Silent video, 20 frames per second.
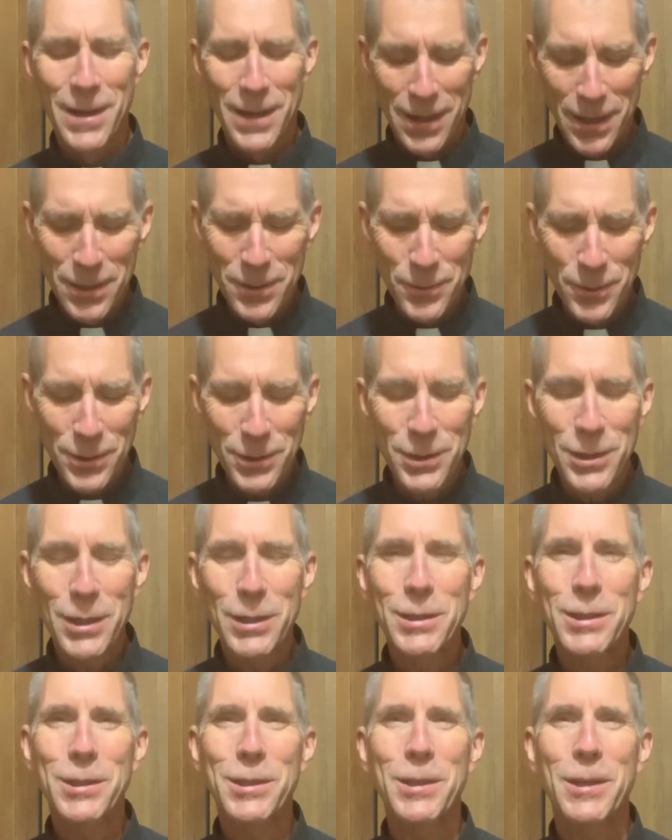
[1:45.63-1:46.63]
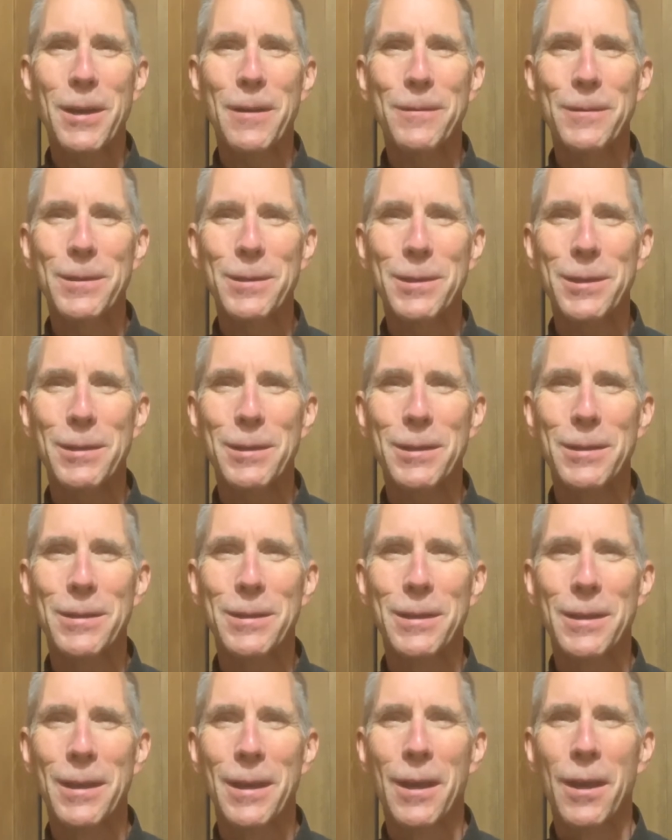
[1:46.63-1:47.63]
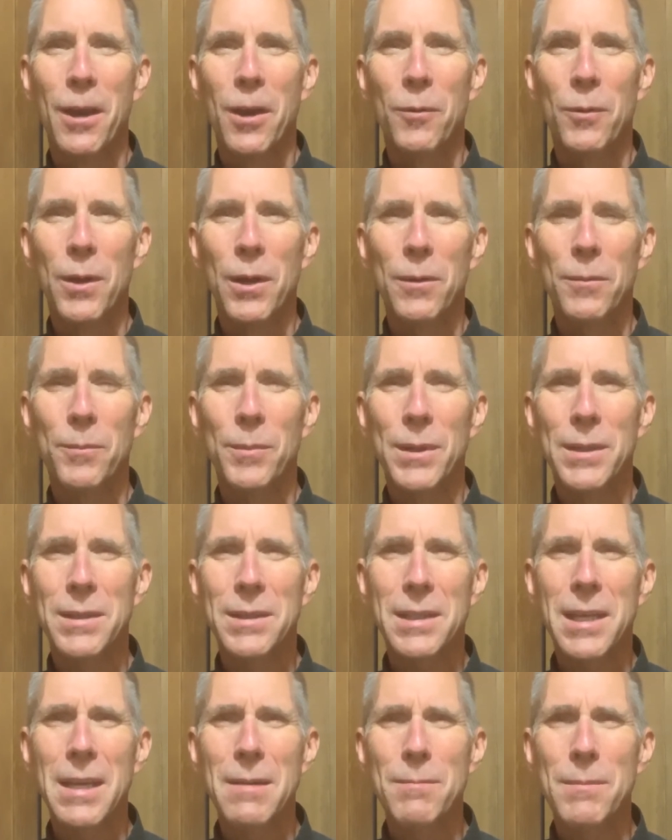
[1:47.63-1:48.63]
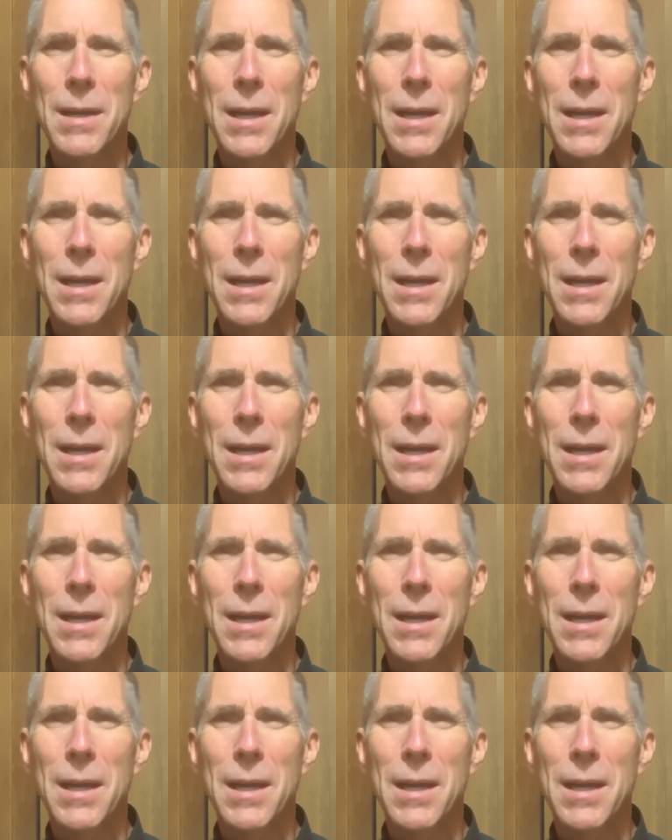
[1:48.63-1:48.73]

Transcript: Interesting stuff, isn't it? Well, but St.